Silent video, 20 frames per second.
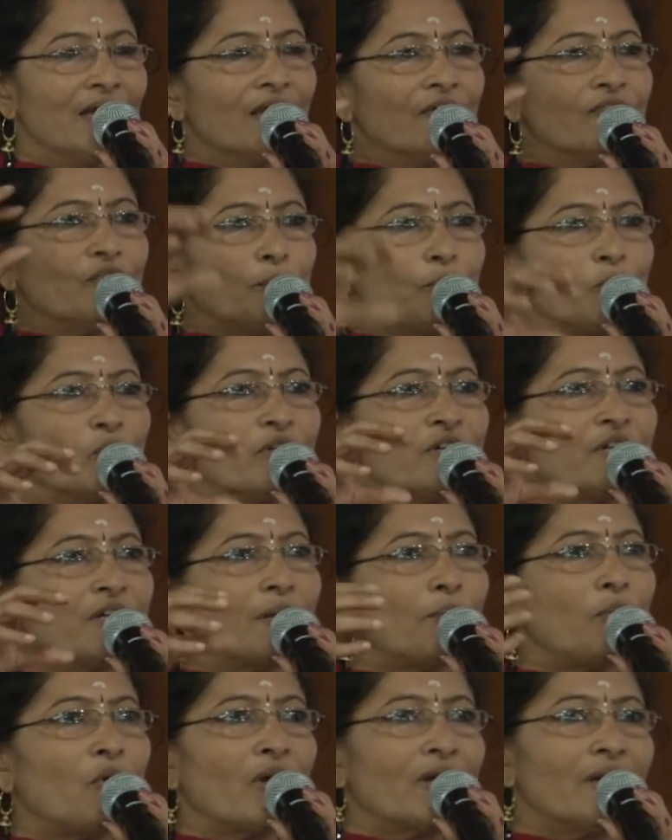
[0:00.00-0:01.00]
If you put it in
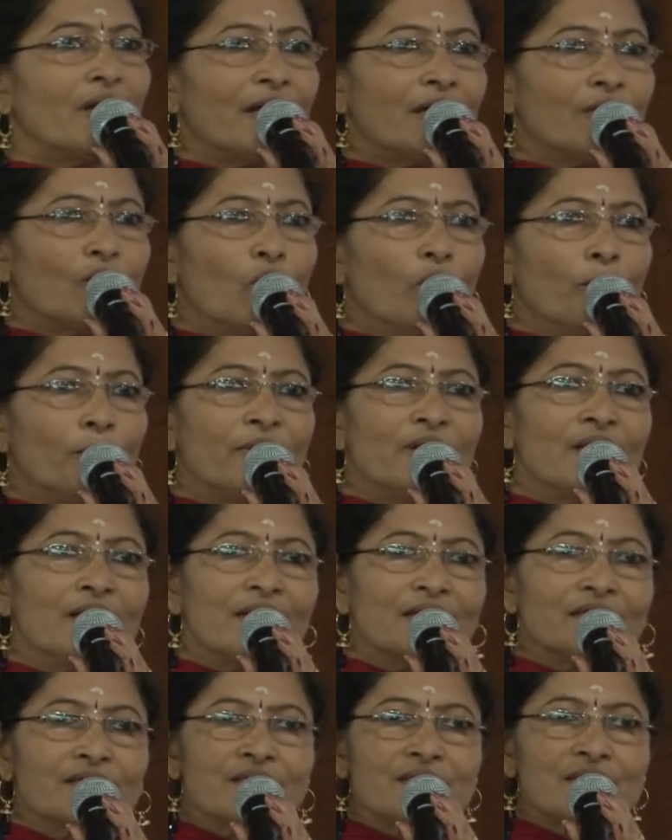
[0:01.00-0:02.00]
a bottle and open it
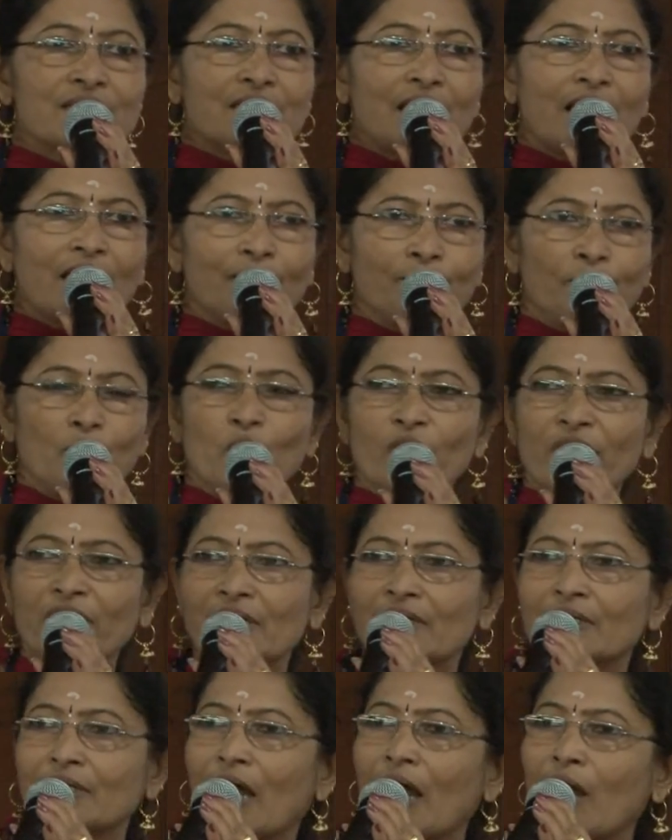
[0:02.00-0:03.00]
and just start pouring
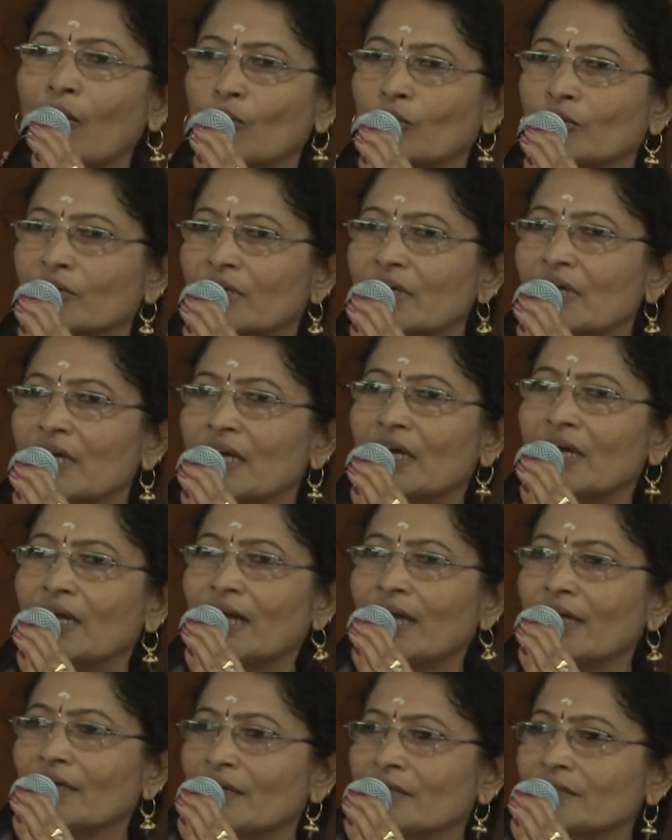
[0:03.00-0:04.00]
it out,
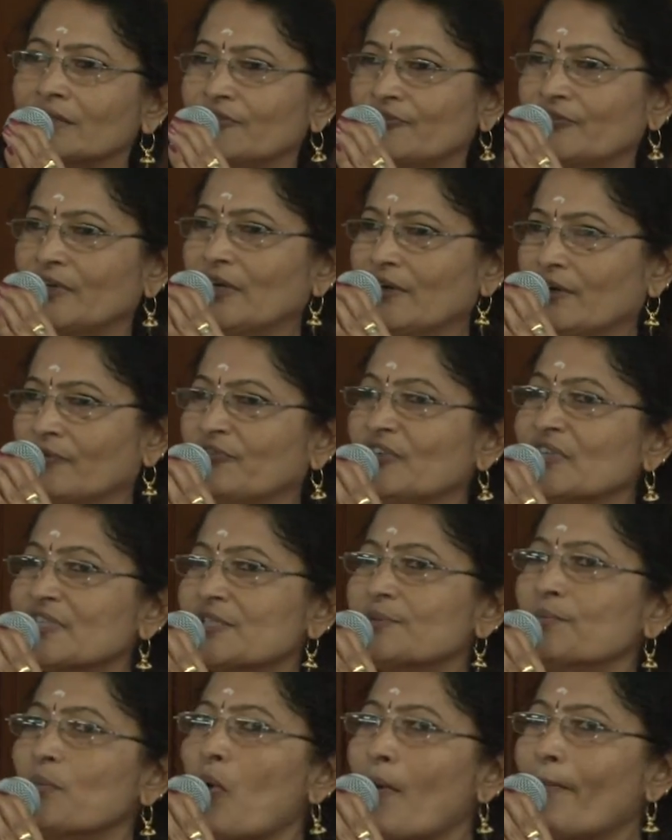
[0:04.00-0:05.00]
the
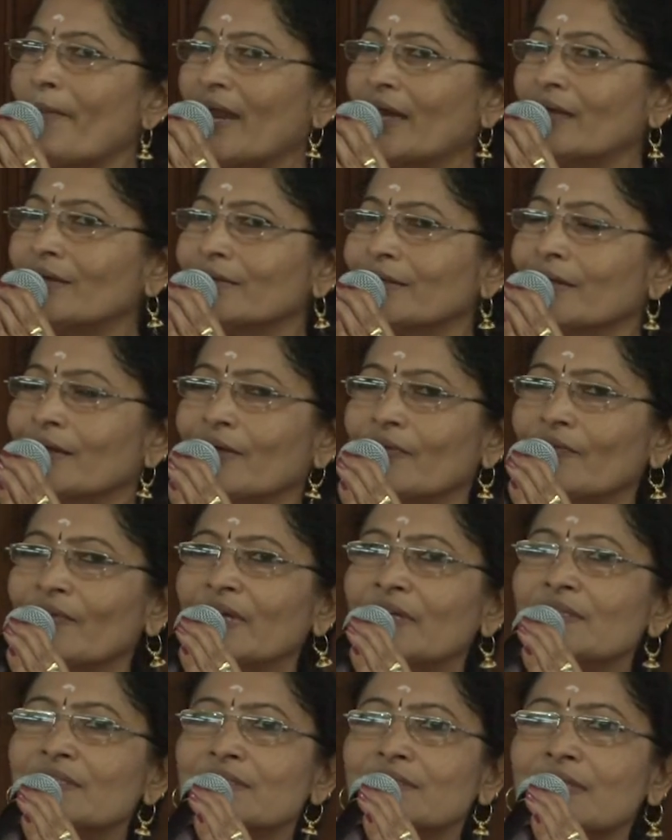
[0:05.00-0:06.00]
first moment
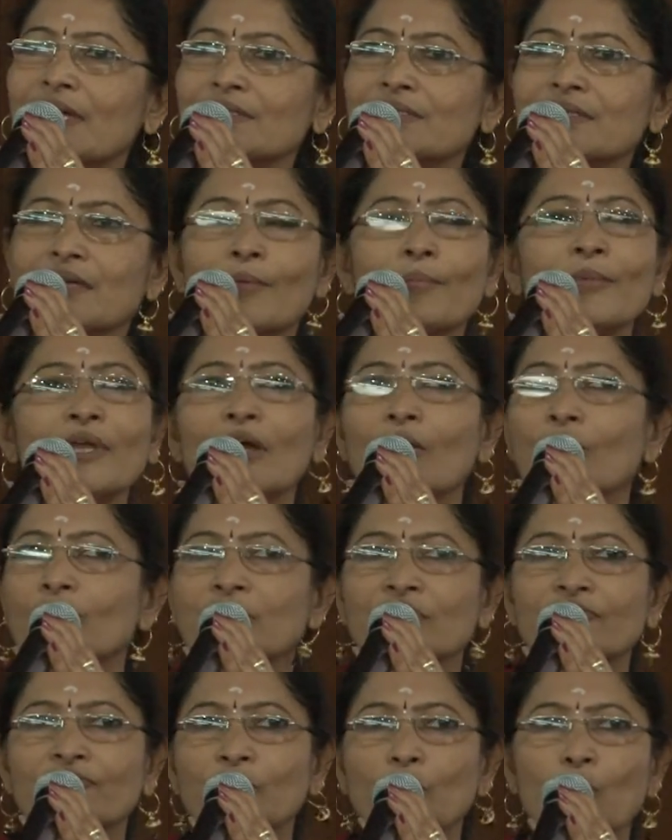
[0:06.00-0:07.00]
when it starts coming out,
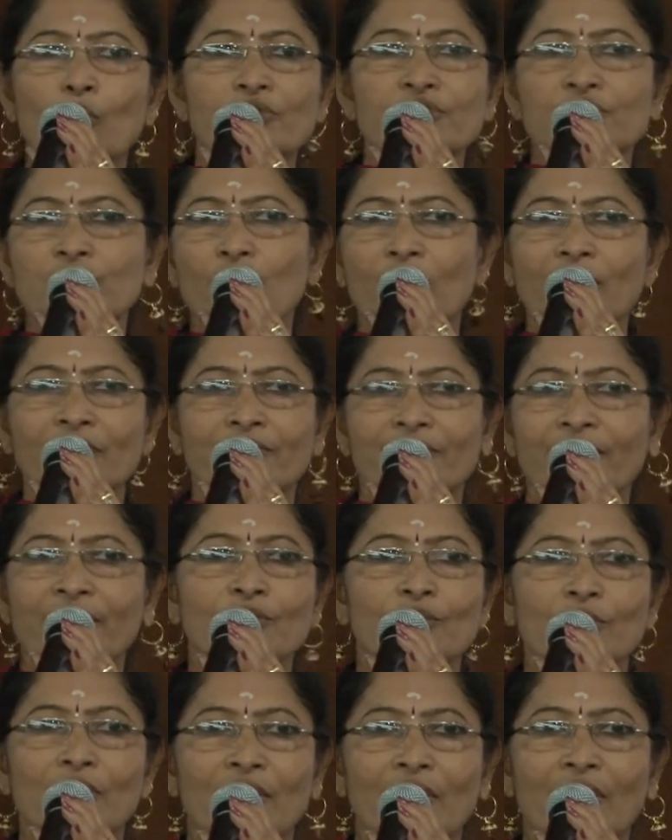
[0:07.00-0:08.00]
the flow is not
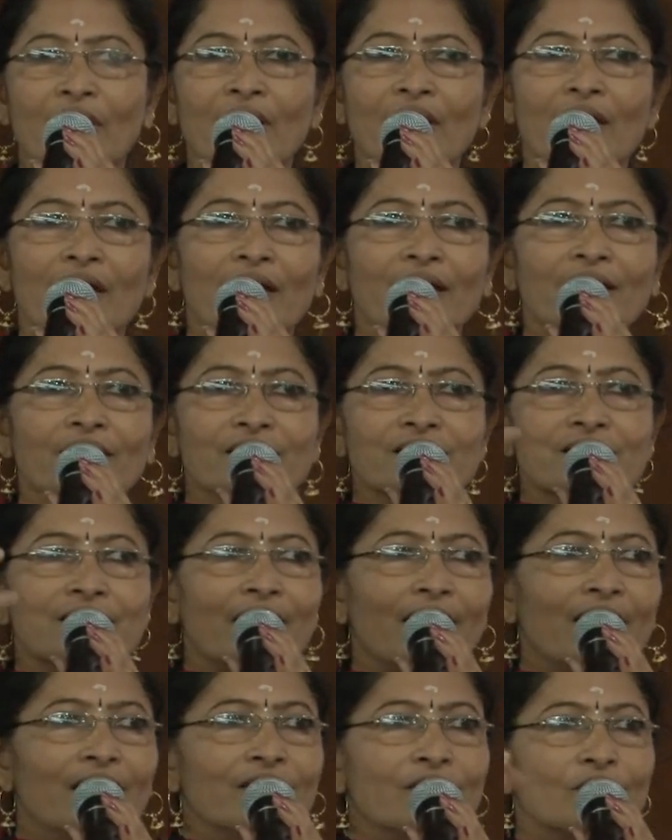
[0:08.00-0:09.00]
regular. It is
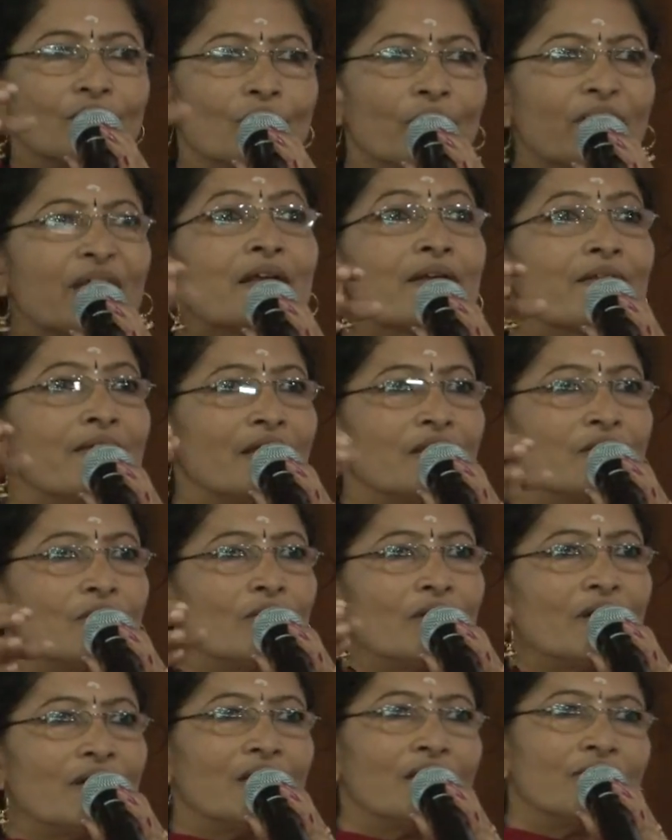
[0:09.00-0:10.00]
like,
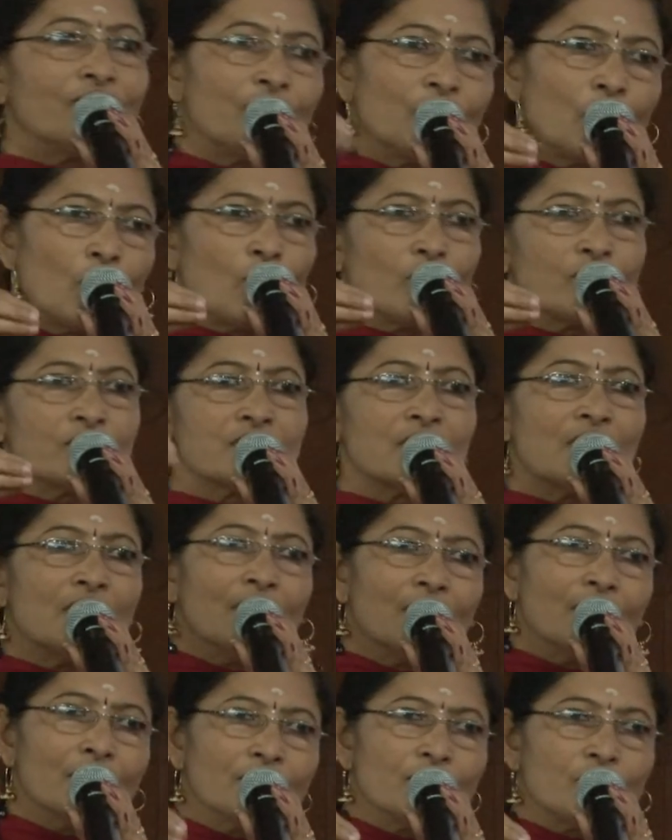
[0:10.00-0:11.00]
irregular. It flows,
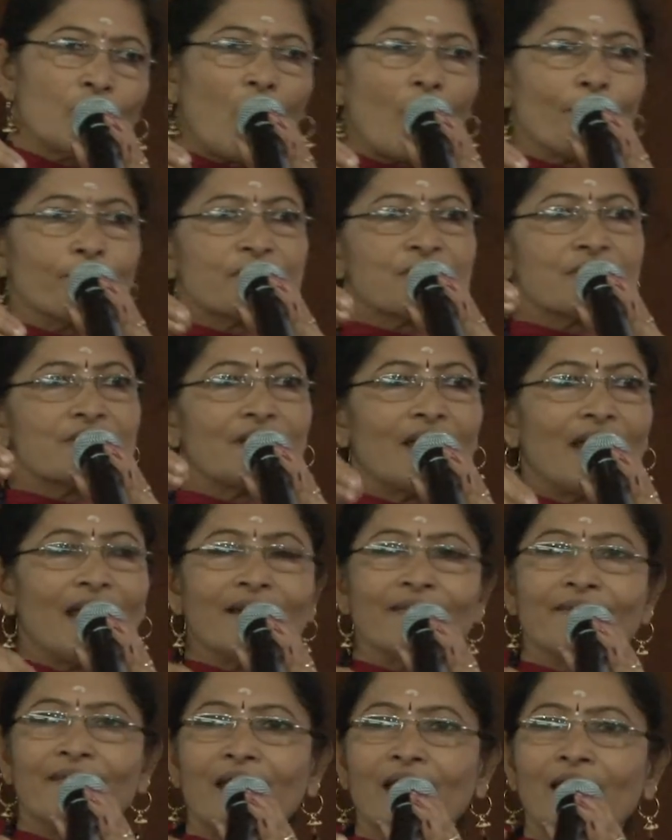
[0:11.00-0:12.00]
drops,
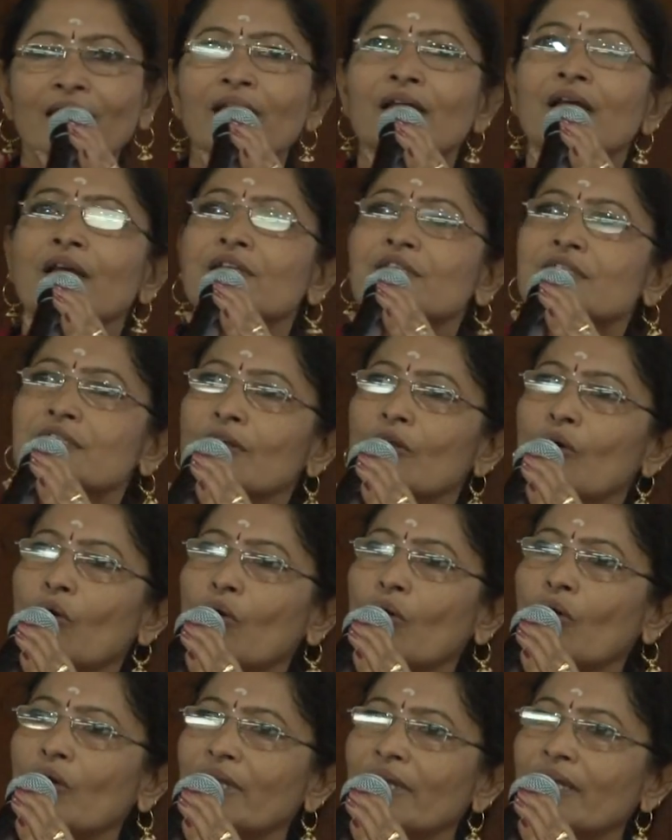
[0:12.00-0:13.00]
and then
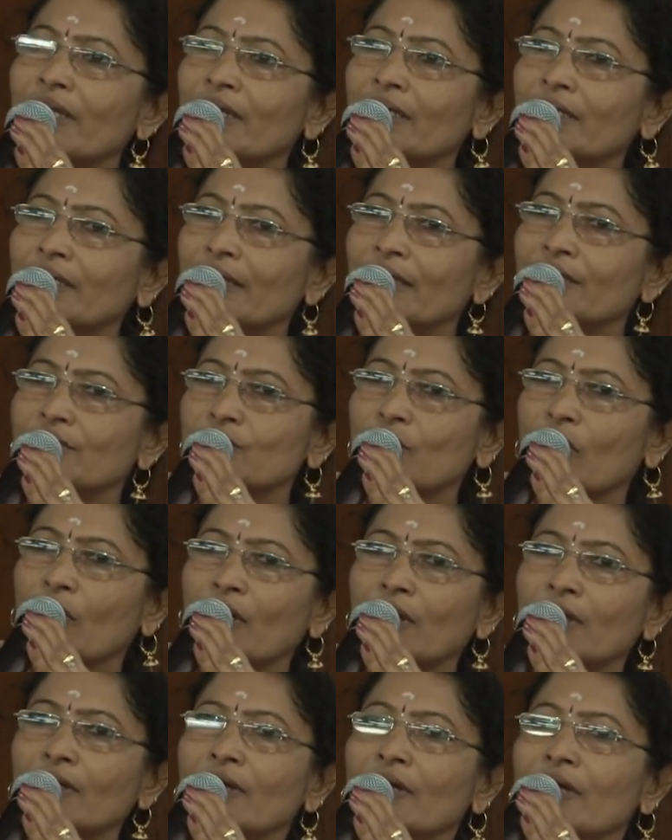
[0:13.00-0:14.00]
slowly it takes
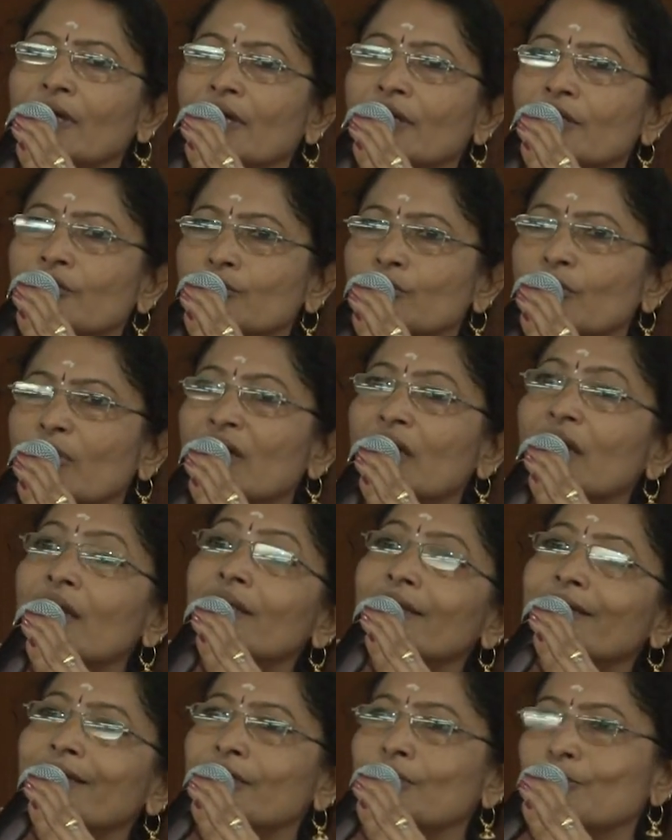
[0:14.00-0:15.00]
on into a
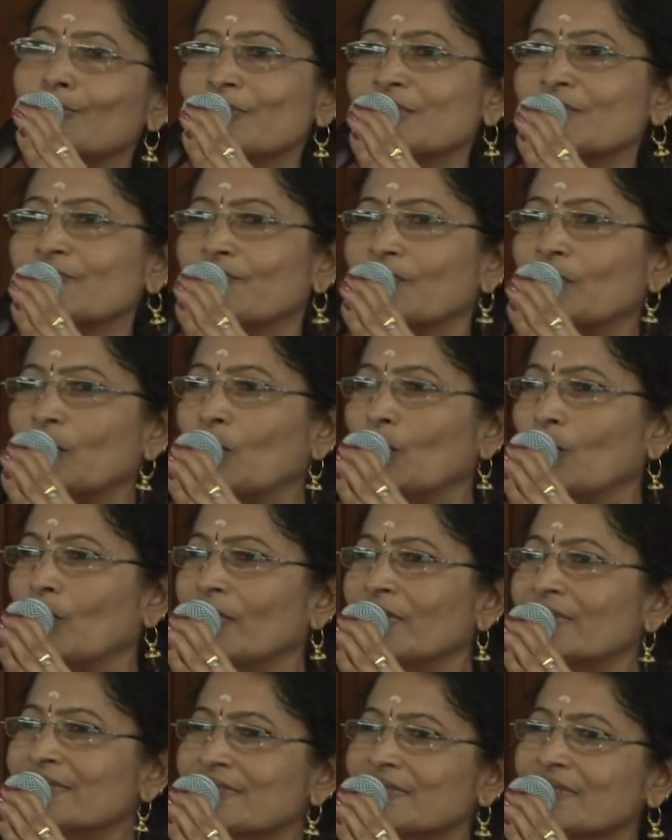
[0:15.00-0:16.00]
continuous flow.
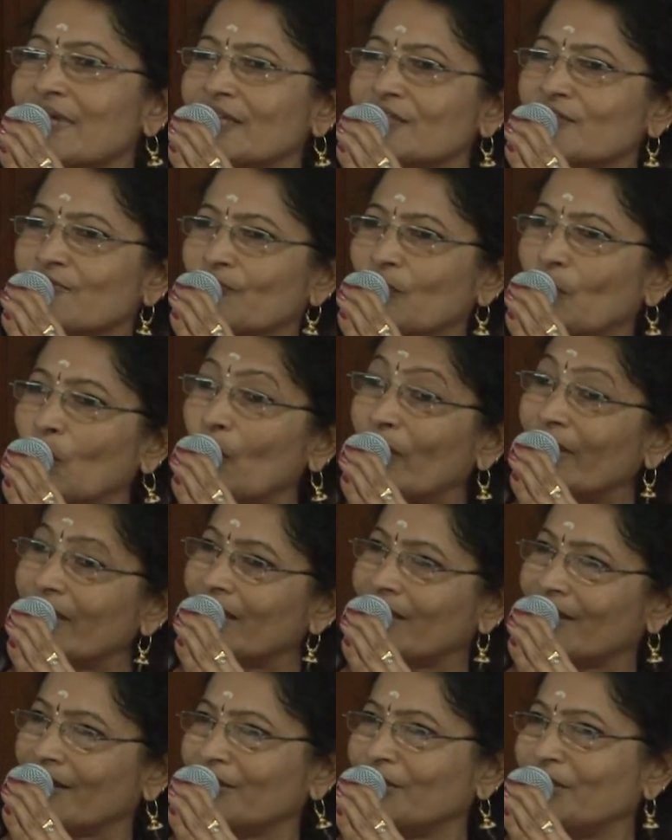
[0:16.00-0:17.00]
It starts
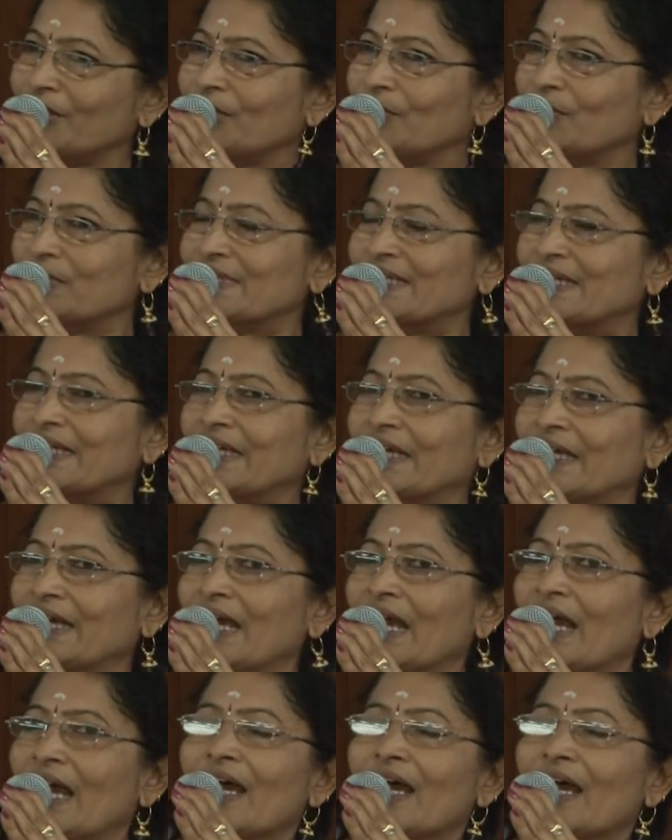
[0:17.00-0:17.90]
flowing continuously.